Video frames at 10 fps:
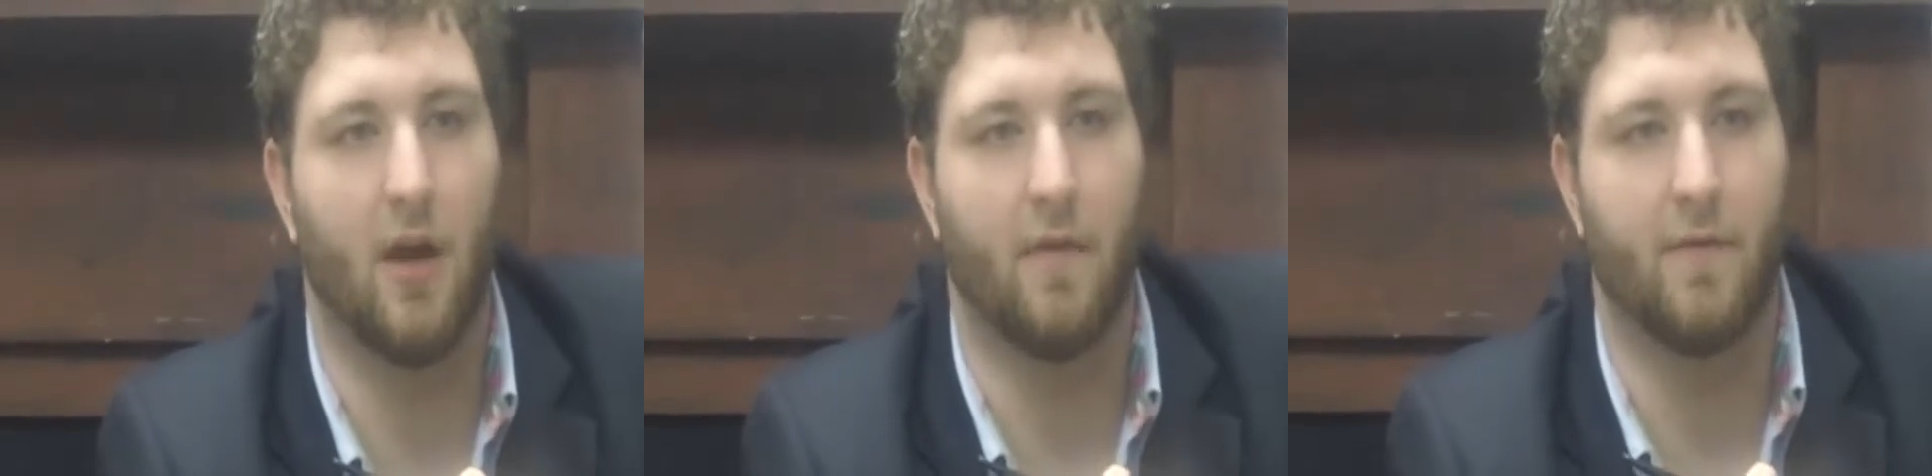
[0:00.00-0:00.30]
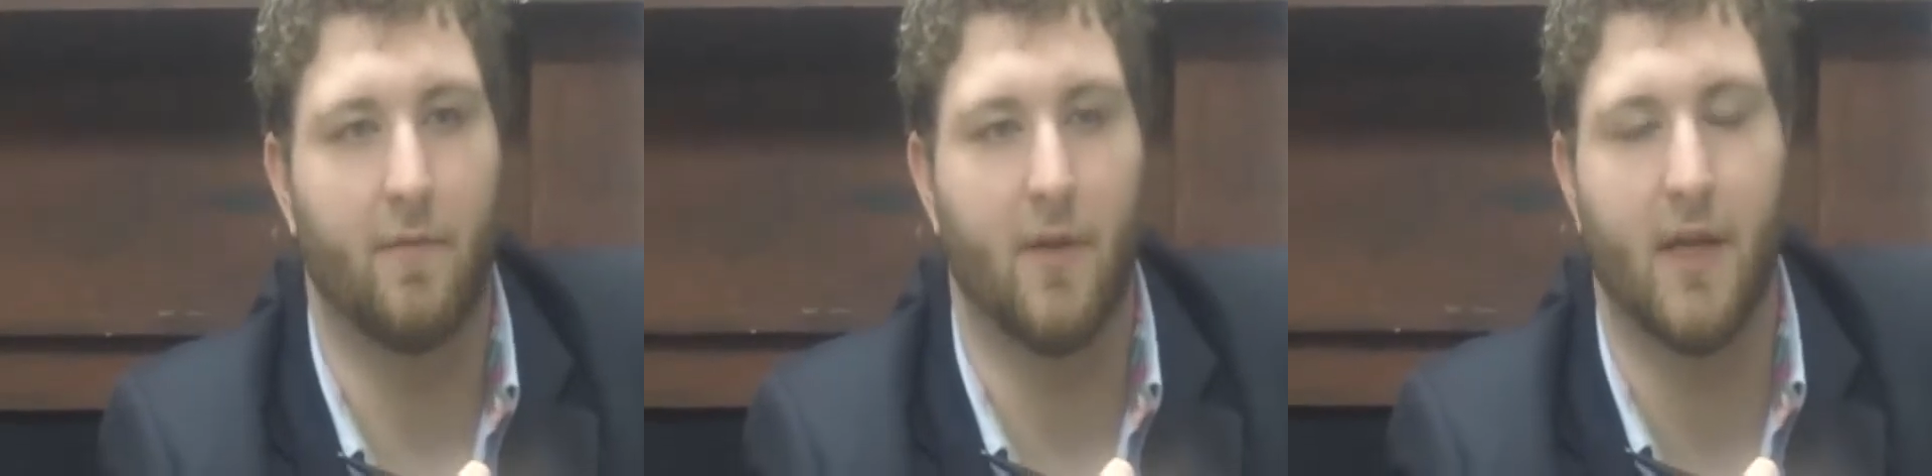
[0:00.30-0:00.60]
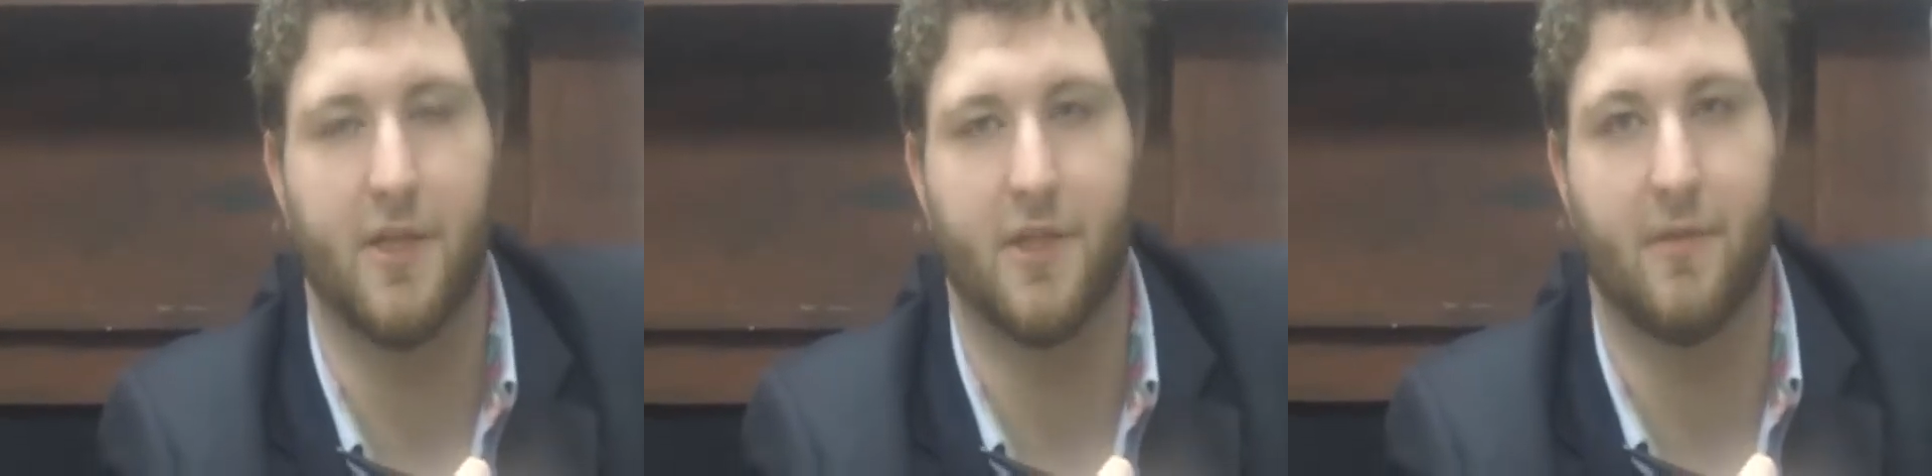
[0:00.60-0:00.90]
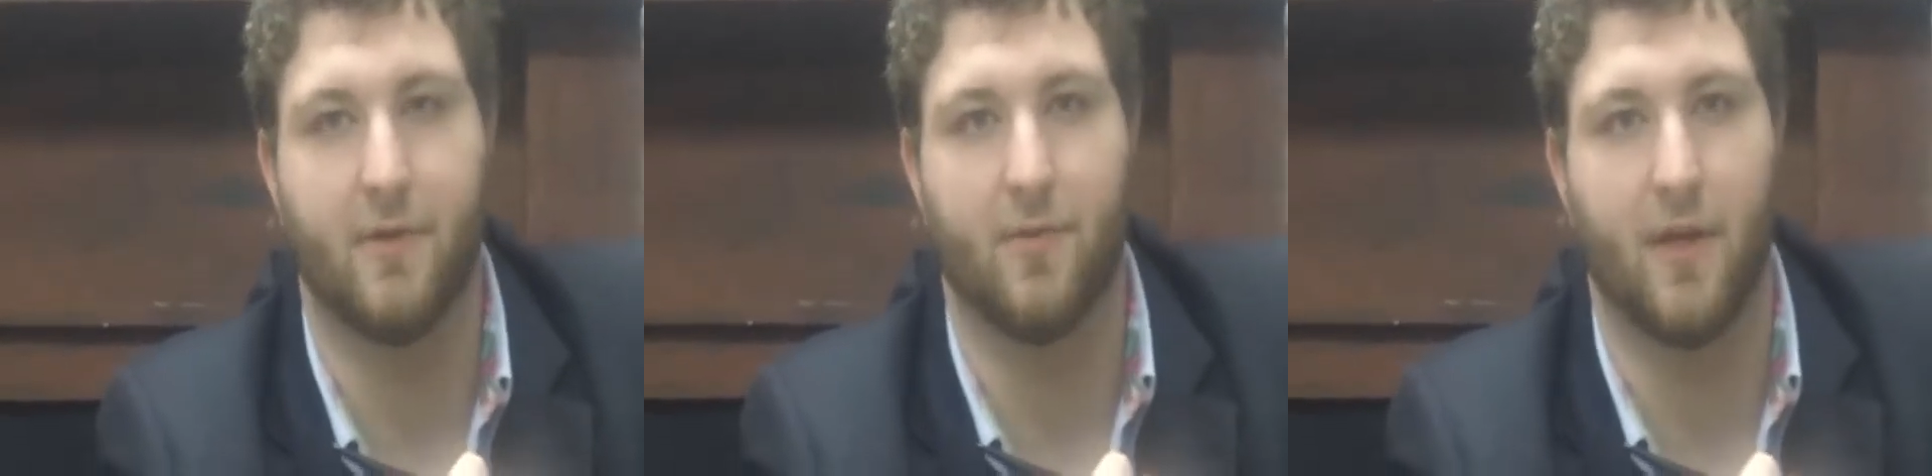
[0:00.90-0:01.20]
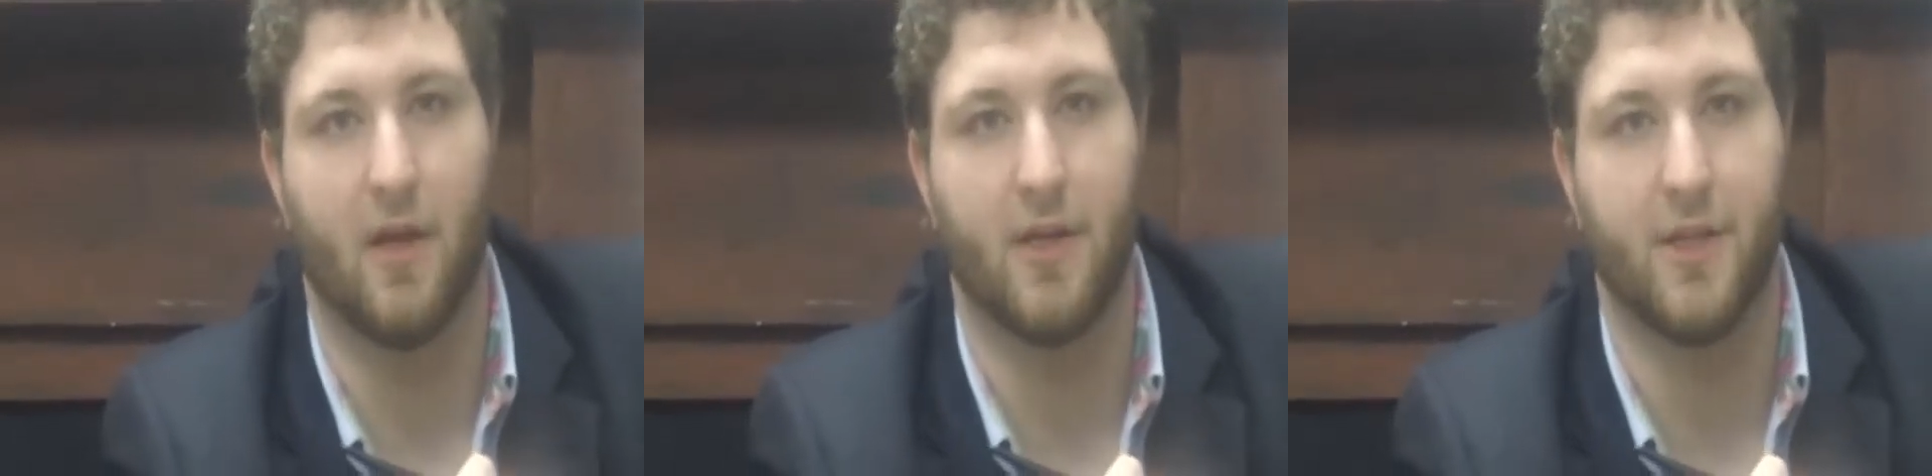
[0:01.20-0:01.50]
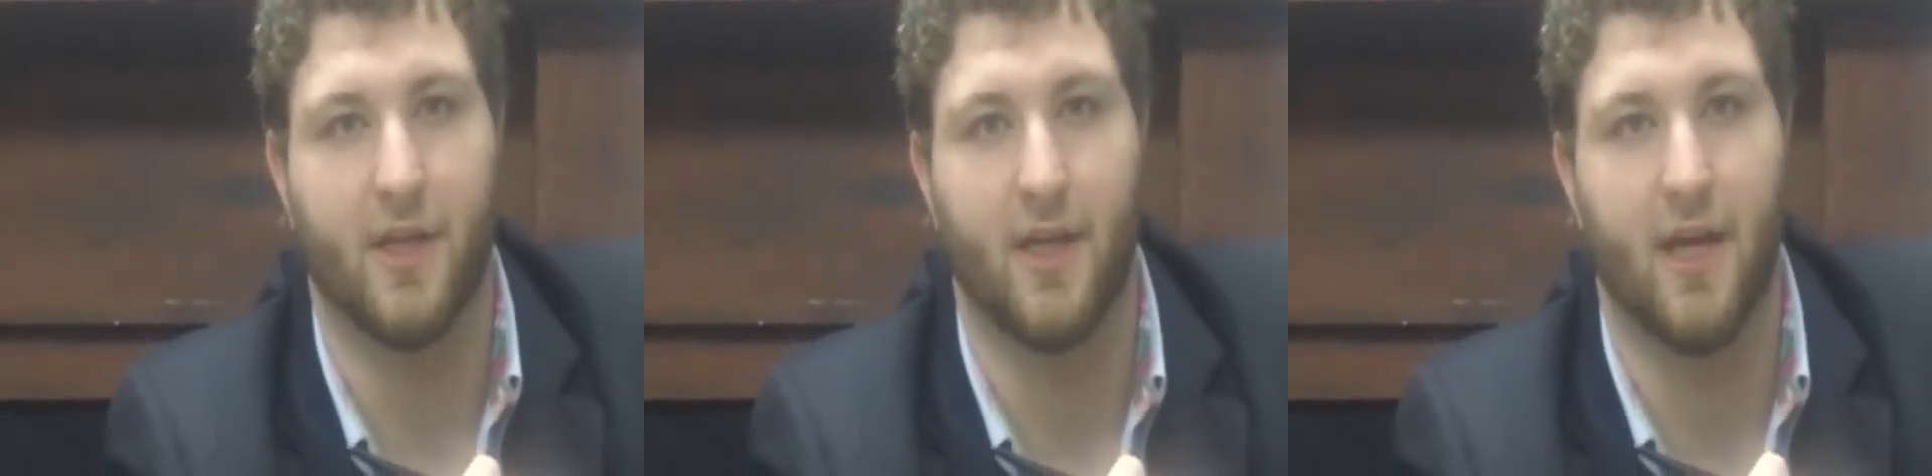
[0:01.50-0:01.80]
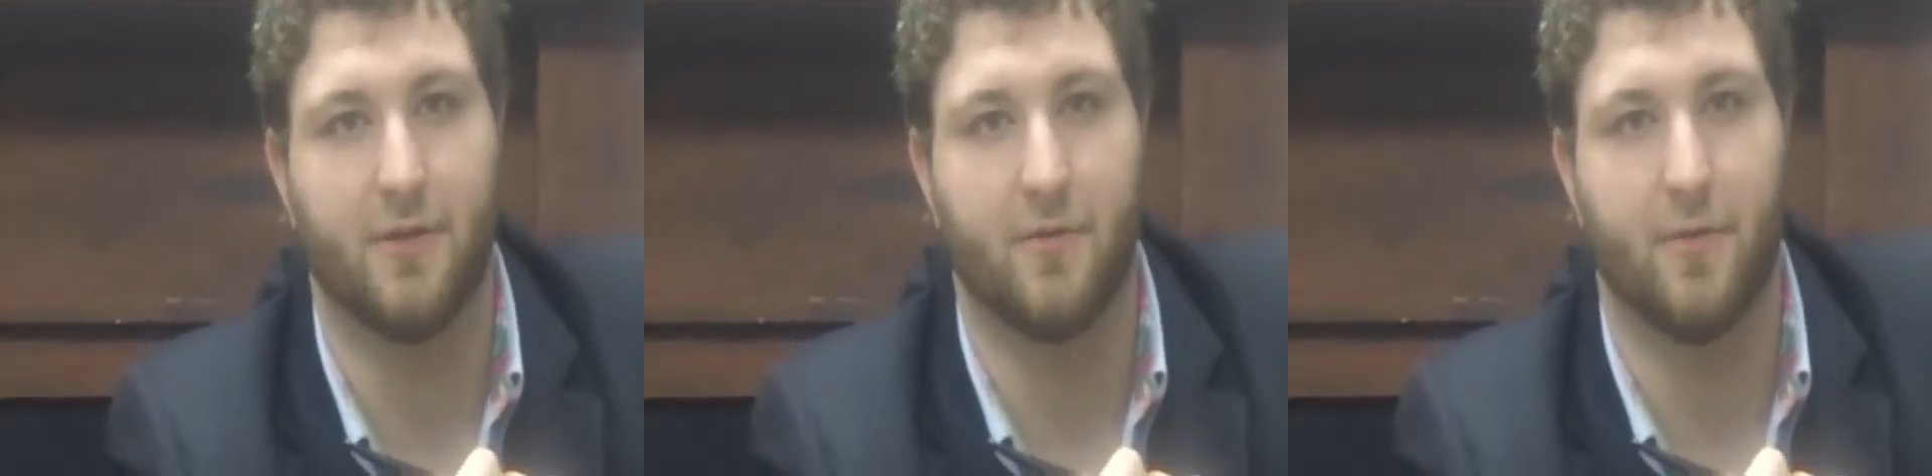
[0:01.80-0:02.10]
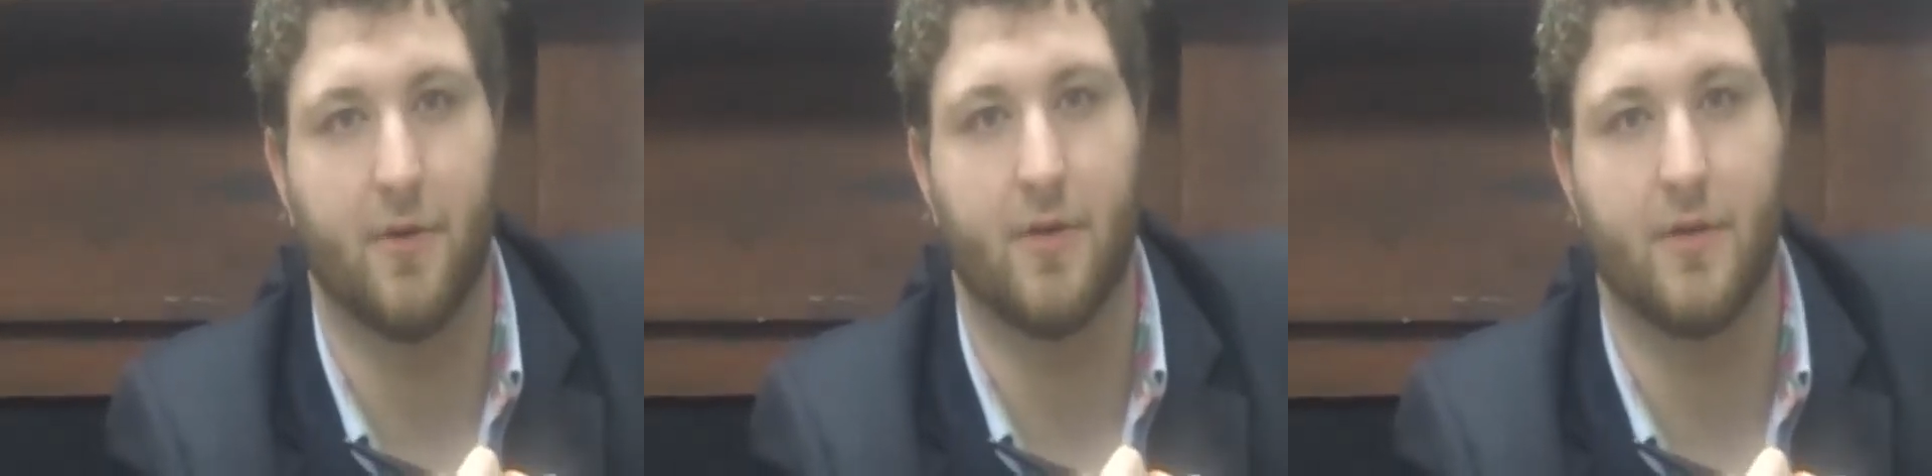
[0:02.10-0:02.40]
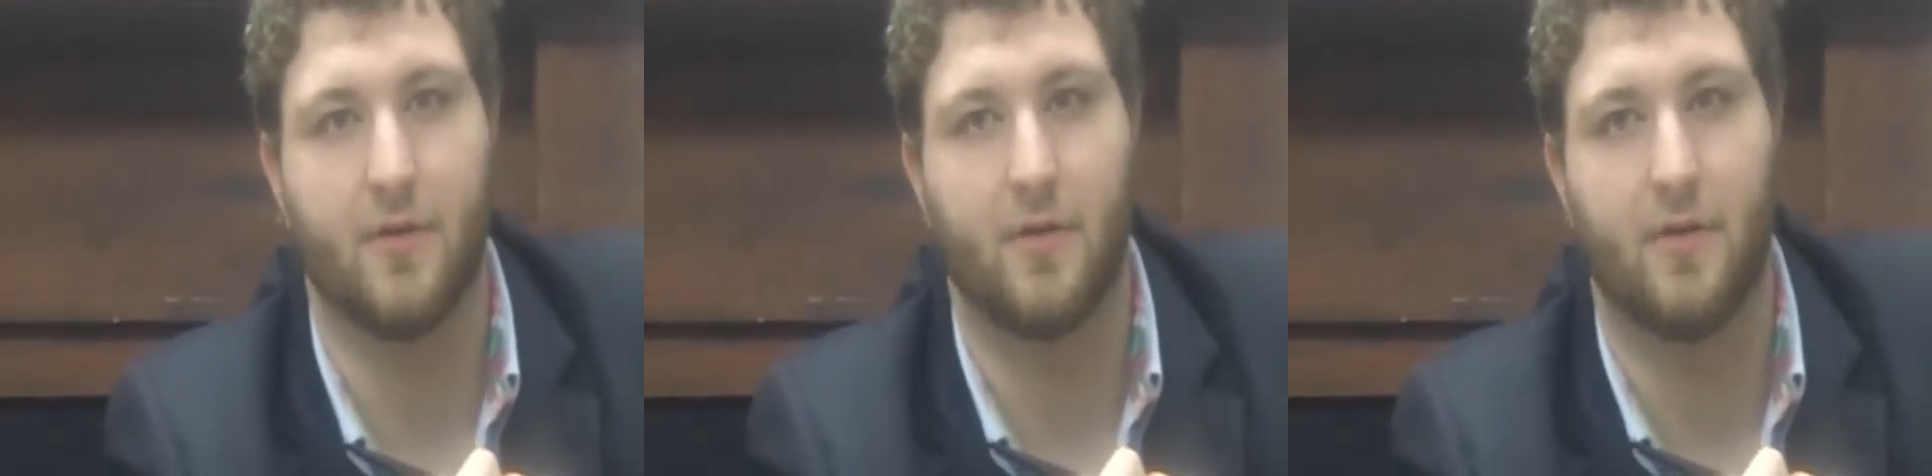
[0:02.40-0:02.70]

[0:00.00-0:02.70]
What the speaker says: of the relationship between logic and the natural world.